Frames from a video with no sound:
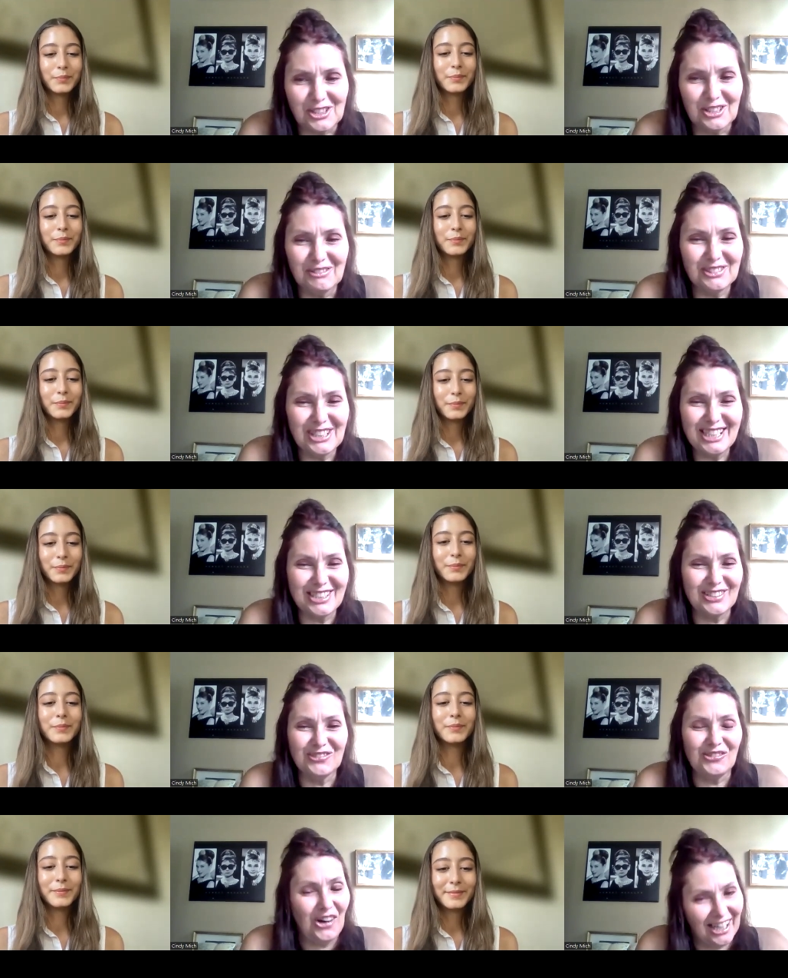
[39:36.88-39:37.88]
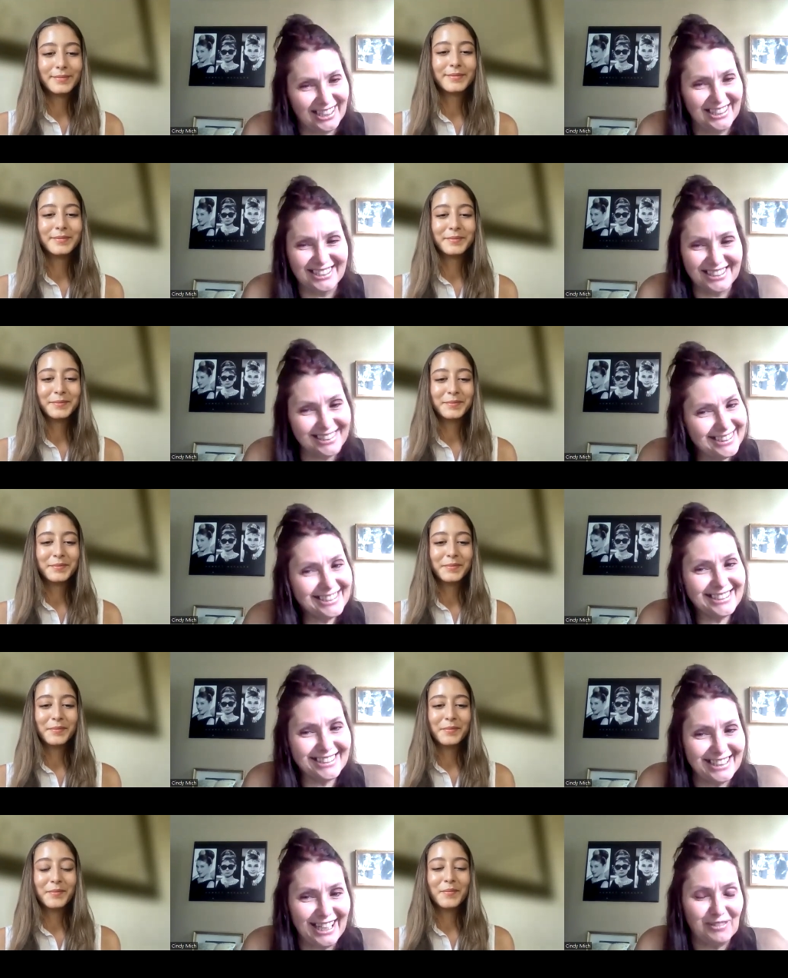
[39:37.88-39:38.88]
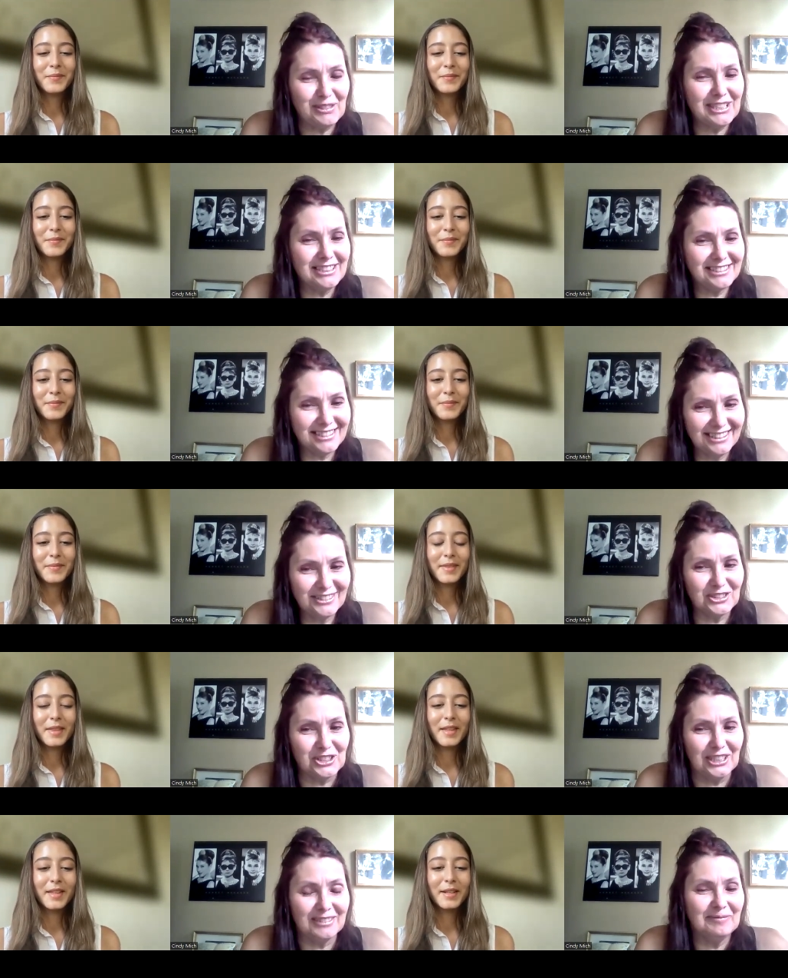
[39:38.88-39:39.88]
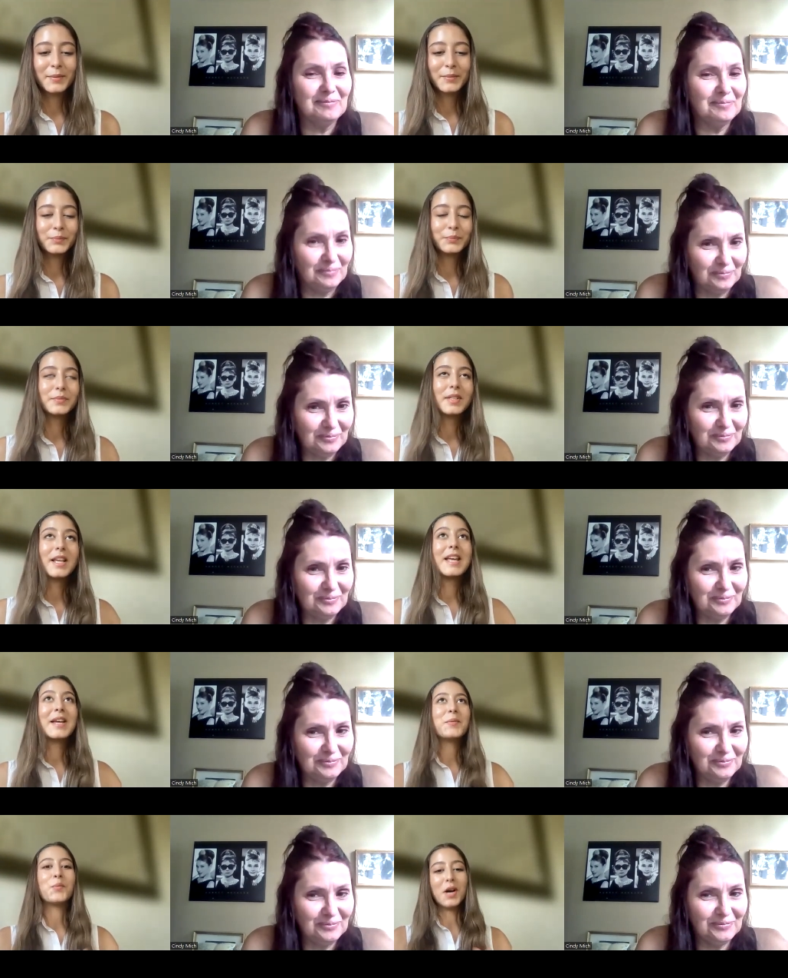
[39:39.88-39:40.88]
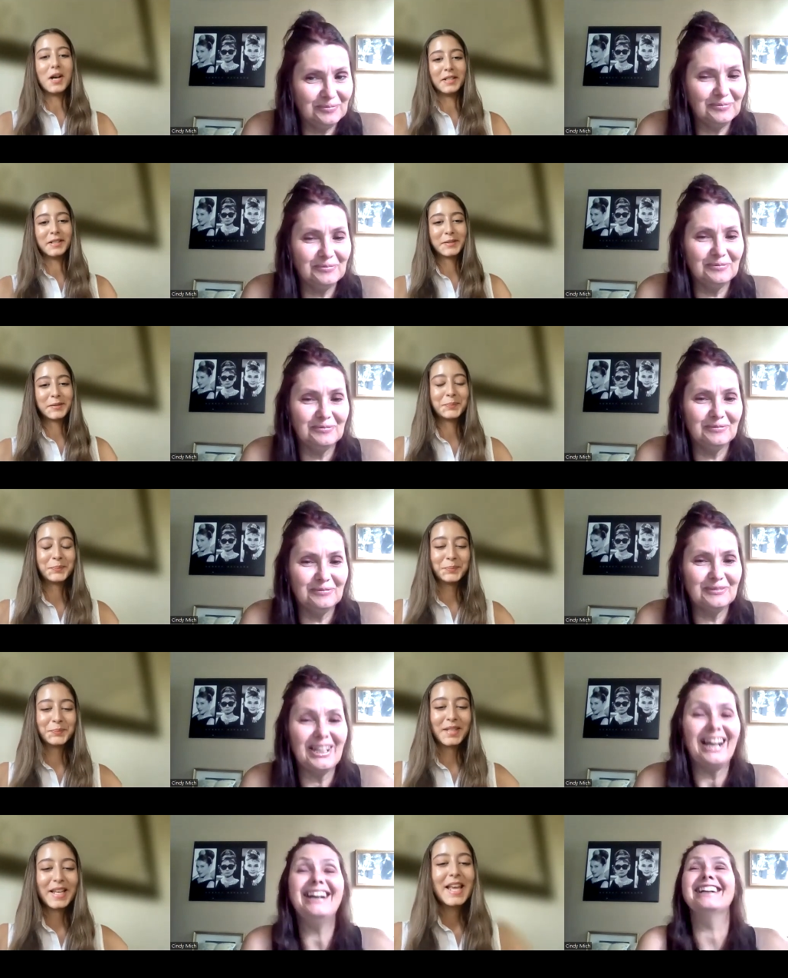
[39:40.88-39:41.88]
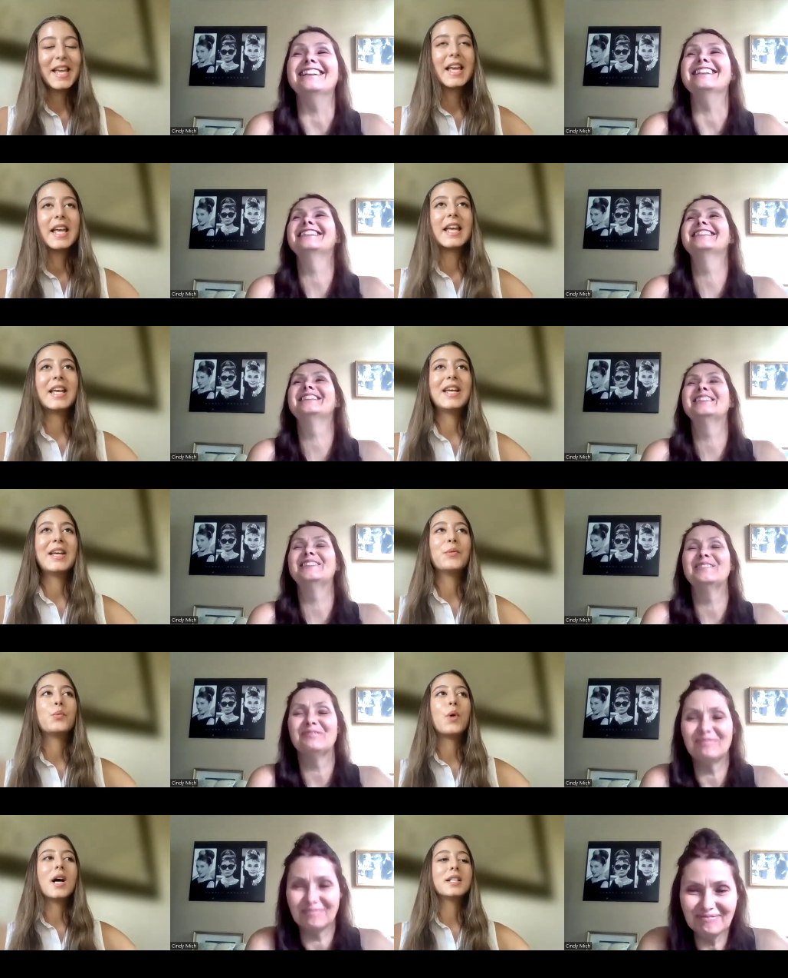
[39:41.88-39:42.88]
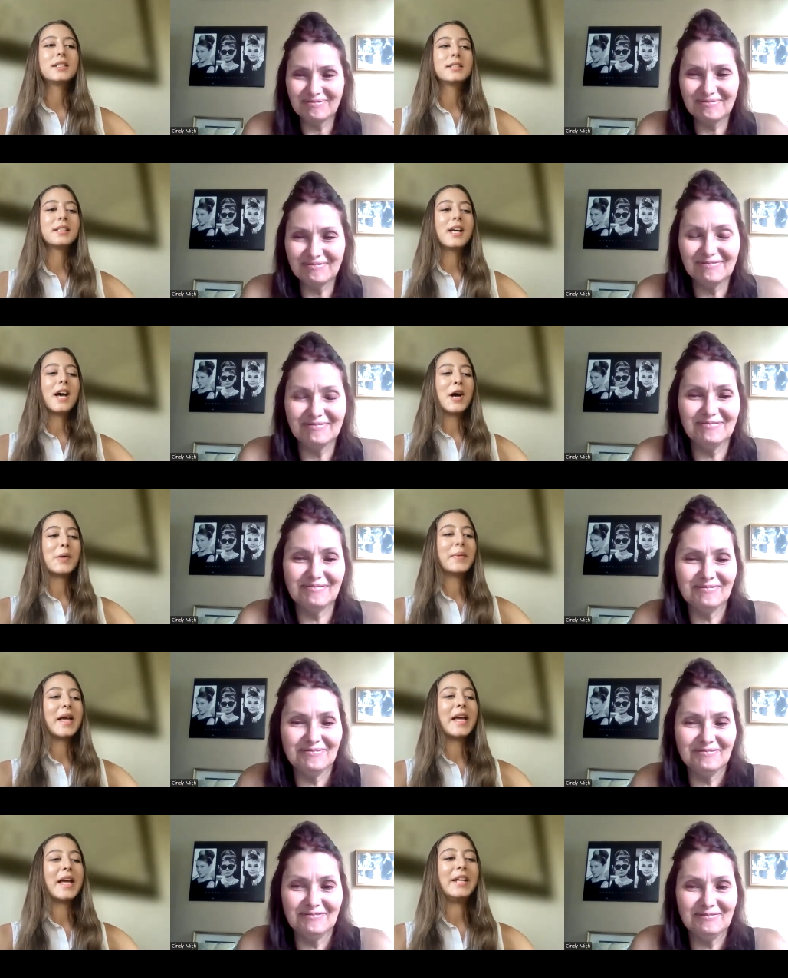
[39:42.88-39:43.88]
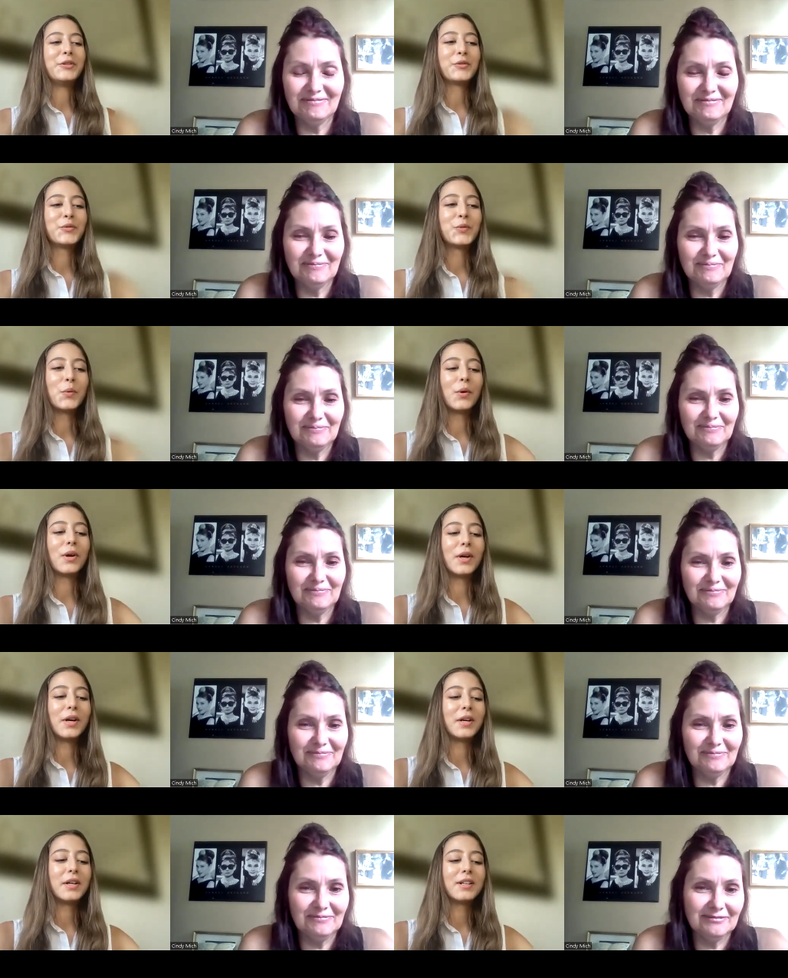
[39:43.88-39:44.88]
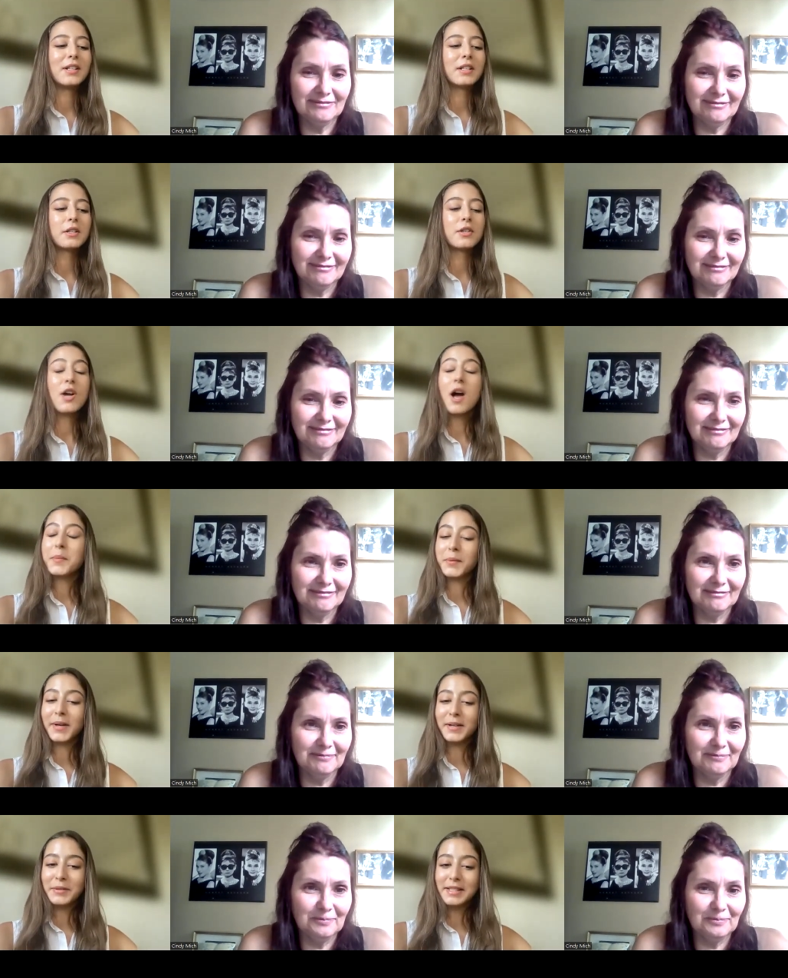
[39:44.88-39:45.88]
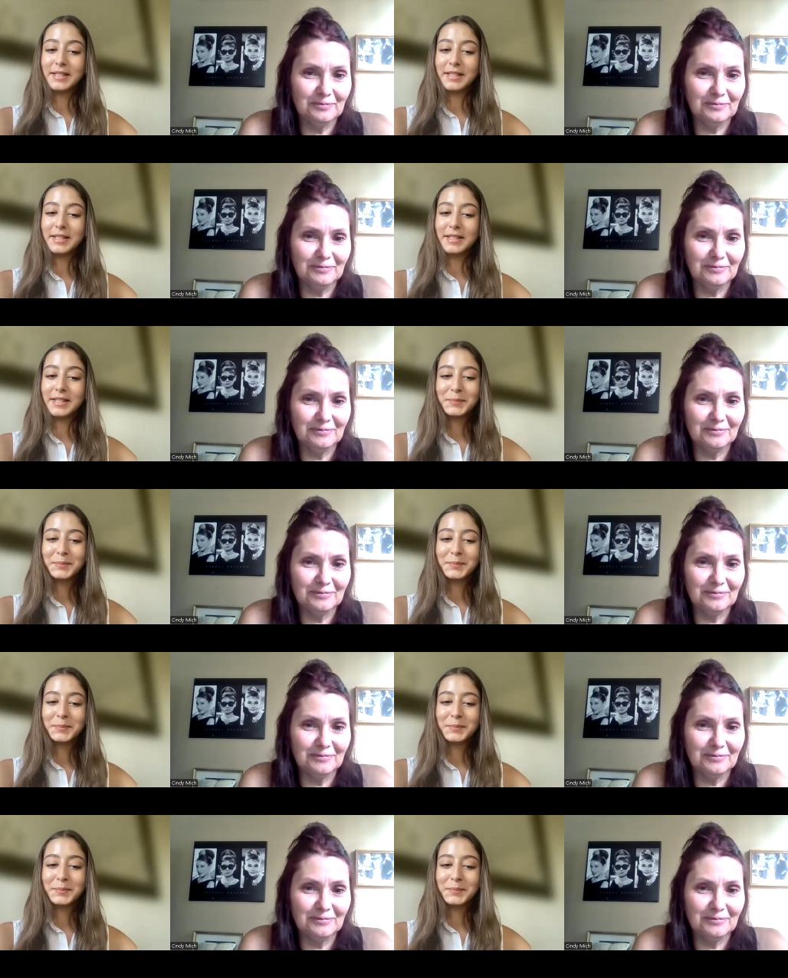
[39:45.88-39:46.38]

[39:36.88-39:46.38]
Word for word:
Speaker 1: For some reason, why isn't this named nostalgia? It was. Ah.
Speaker 2: It was. Um, and for copyright reasons,